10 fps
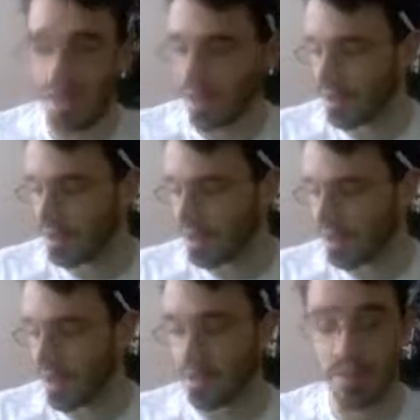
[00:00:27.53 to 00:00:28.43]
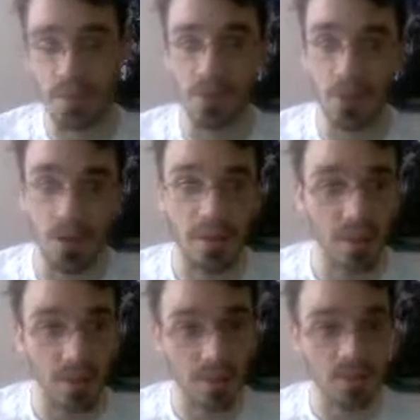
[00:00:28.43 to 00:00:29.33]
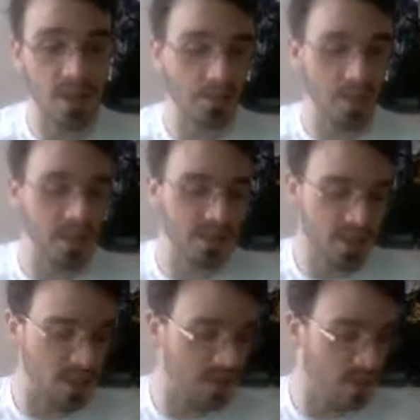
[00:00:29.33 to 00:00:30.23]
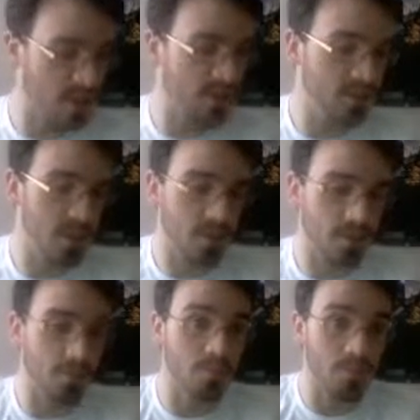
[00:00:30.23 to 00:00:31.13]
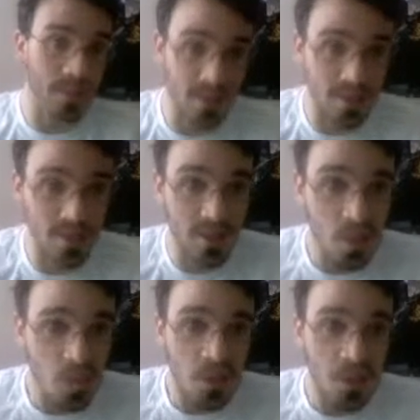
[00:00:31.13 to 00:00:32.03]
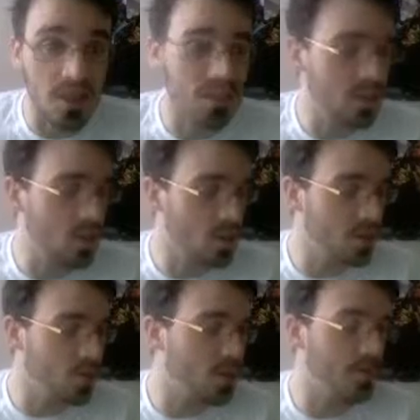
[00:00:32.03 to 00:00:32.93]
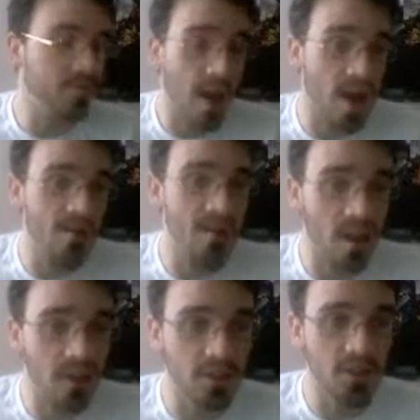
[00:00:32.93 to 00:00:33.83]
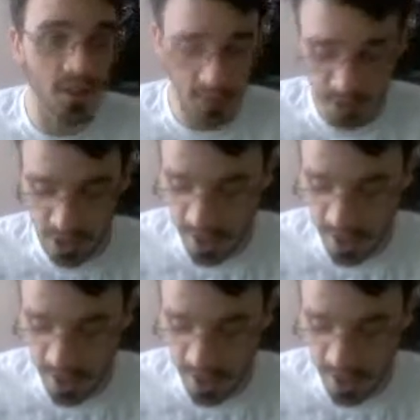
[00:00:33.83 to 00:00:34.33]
it does work. The deck by itself is a beast. This is going to be the 5-color Sliver